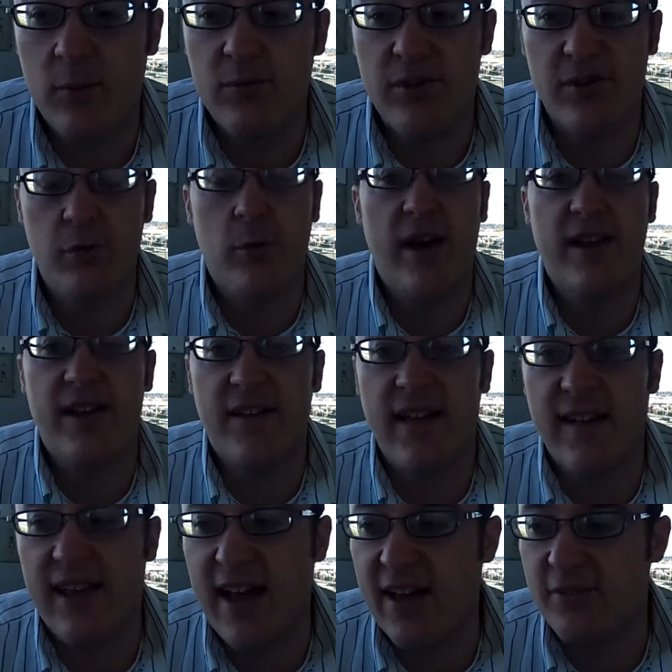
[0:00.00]
just wait till
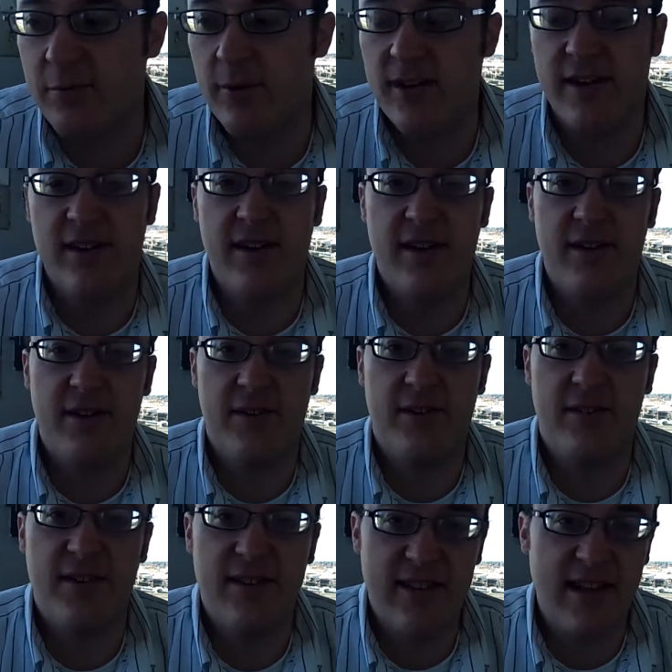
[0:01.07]
that last one,
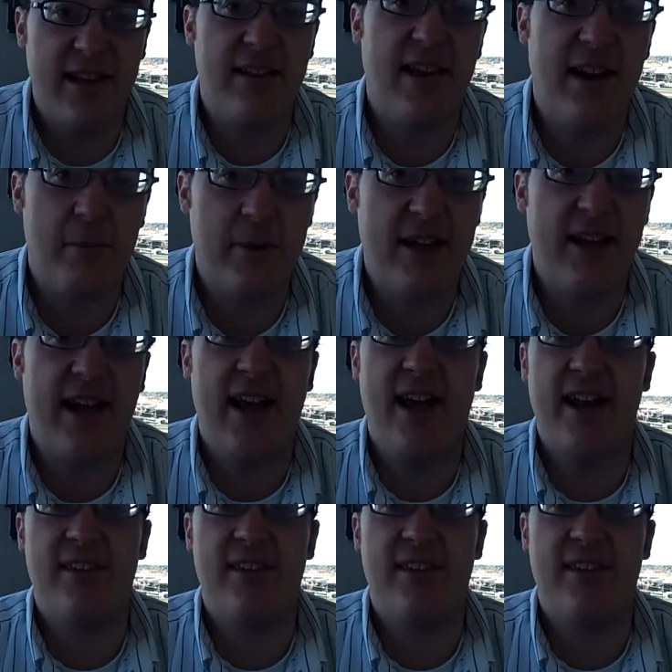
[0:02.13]
to let them get ahead.